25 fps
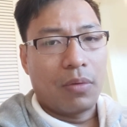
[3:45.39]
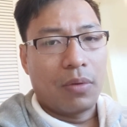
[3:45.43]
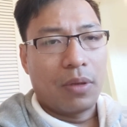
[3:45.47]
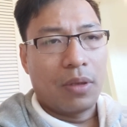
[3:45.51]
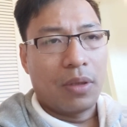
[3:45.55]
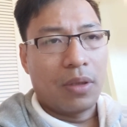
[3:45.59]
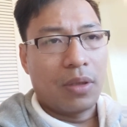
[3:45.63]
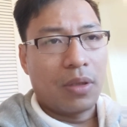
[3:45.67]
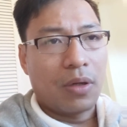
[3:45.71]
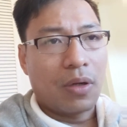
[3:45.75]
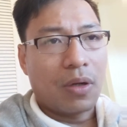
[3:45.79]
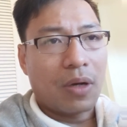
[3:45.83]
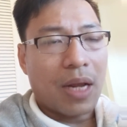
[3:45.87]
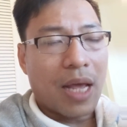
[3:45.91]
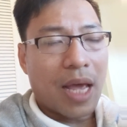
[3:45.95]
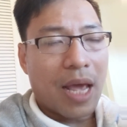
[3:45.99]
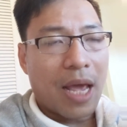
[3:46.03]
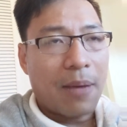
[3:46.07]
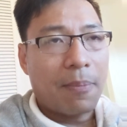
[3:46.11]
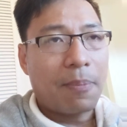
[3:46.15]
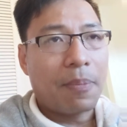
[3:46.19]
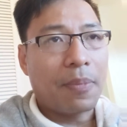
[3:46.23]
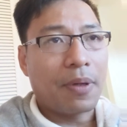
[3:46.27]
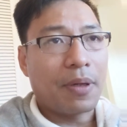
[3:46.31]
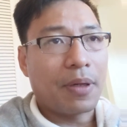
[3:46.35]
it's not
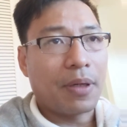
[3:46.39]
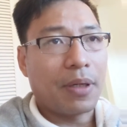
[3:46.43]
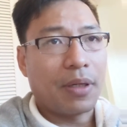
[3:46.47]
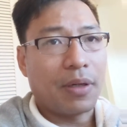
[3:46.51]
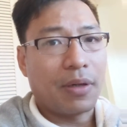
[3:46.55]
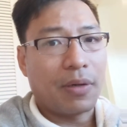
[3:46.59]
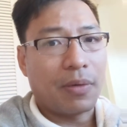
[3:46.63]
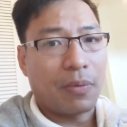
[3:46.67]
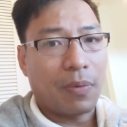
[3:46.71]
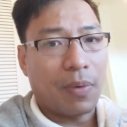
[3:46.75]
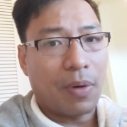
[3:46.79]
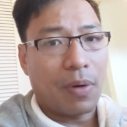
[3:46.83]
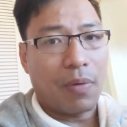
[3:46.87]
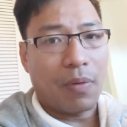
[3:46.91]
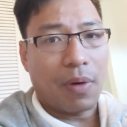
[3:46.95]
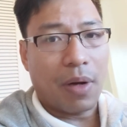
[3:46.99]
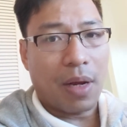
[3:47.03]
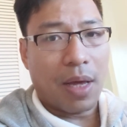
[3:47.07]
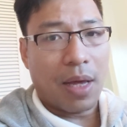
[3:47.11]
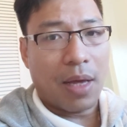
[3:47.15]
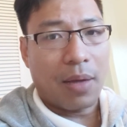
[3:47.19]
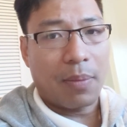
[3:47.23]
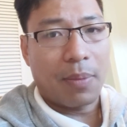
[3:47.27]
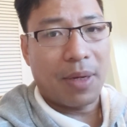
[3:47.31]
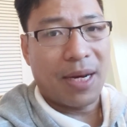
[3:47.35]
happened in the real life,